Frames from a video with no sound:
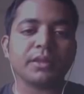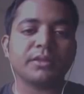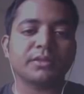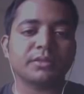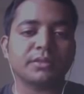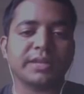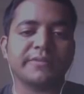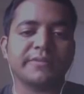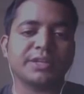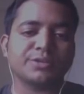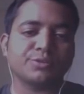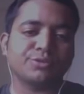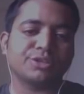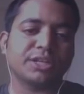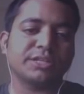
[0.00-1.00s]
And then we are
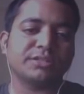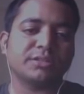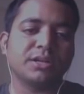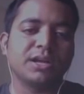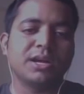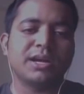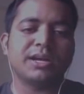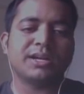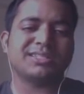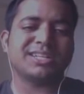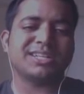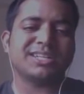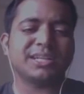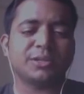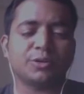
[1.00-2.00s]
socialist. It has
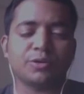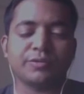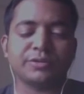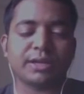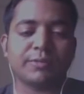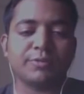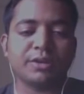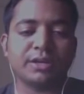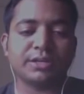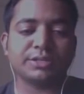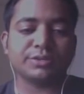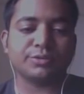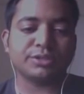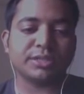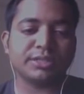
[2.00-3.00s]
nothing to do with communalist
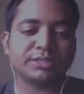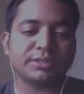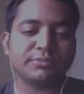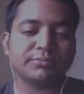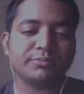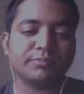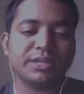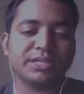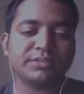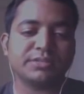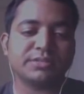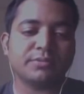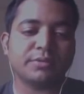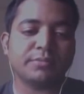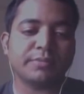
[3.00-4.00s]
socialism. Please
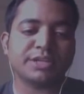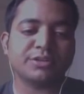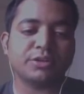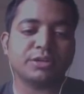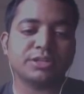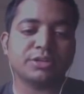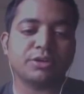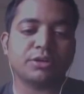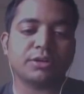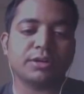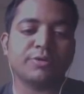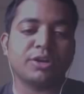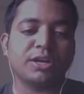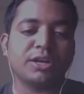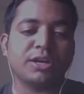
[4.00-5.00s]
make sure it's not
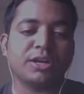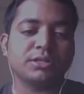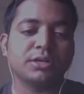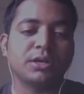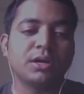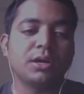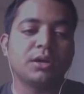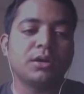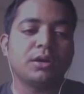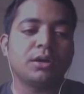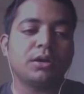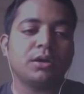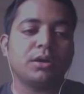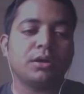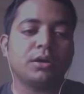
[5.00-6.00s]
communalist.
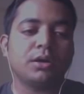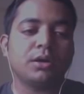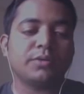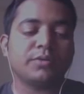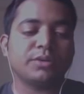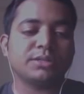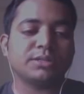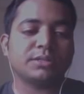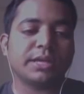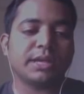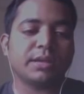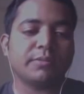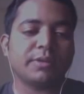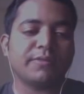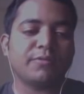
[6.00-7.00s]
It was
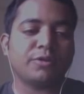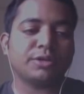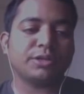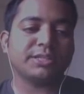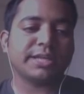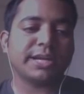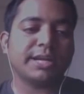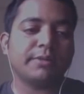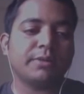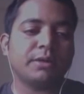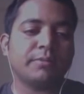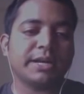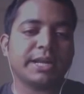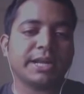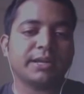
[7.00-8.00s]
there by 42nd
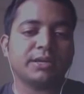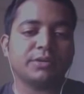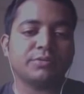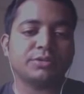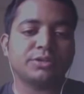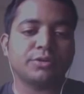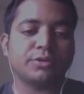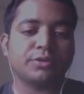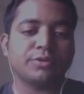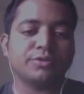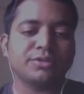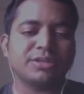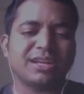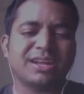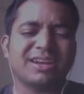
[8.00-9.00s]
Amendment Act. It was
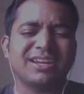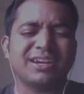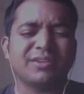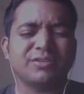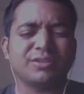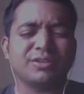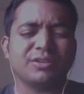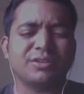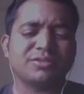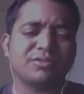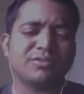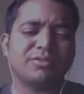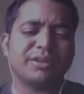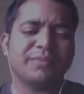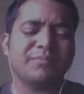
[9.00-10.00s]
introduced earlier. It was
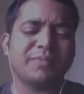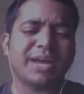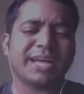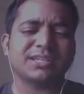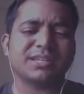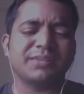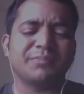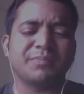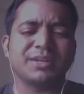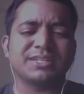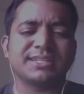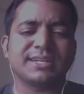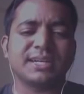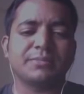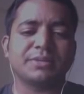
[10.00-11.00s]
also
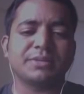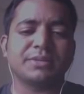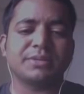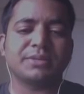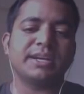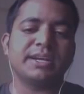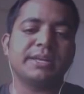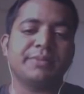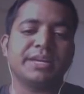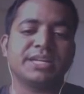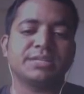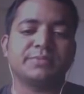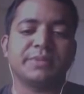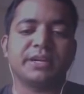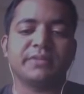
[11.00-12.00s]
implicitly present in
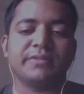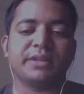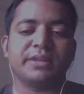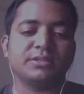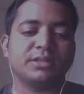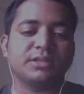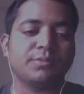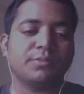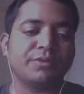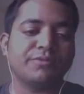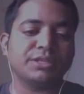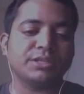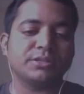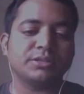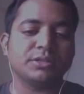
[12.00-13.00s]
DPSP and various other
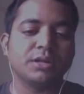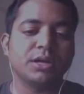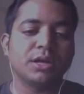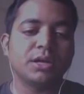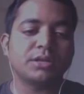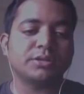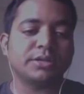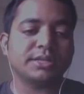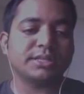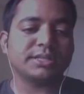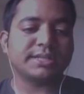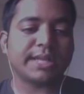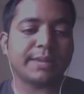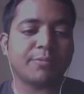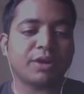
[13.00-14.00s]
provisions. So it is a
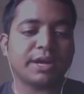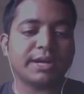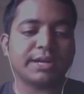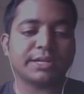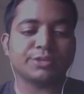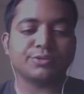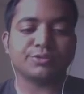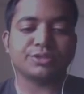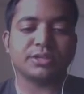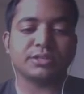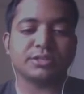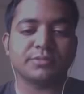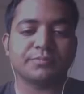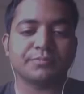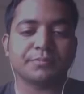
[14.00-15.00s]
democratic
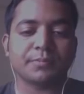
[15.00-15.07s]
socialism.